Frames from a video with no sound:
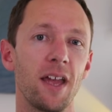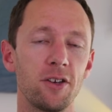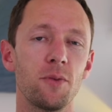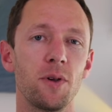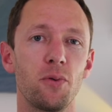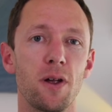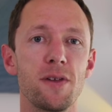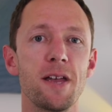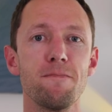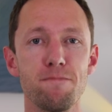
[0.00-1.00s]
Adobe
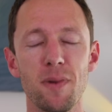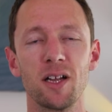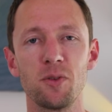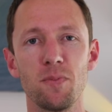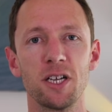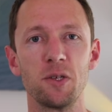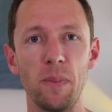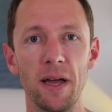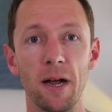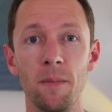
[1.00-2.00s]
Premiere much, much
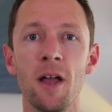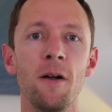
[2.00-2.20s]
better.